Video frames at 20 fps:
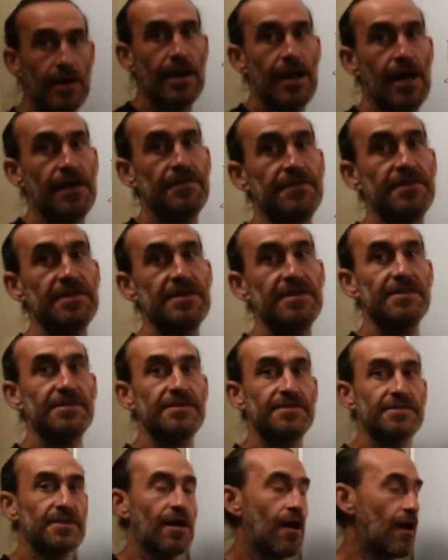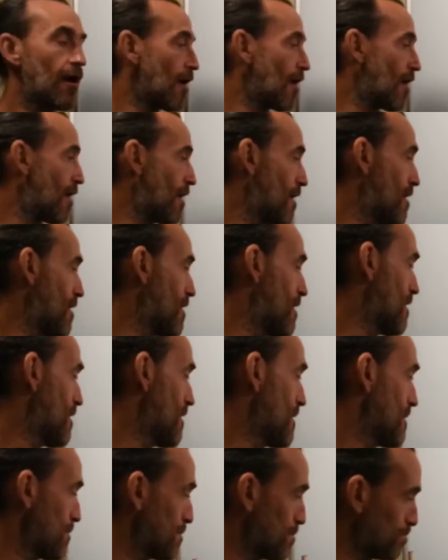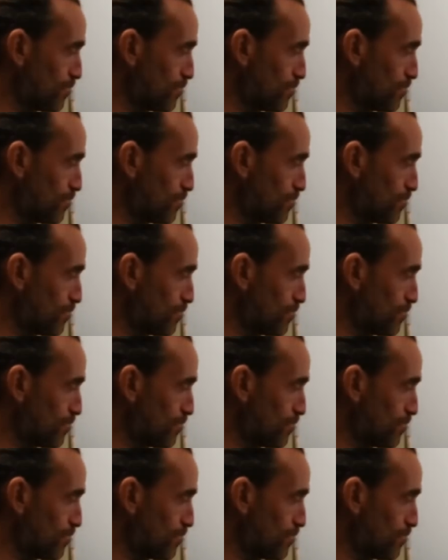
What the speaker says: And these are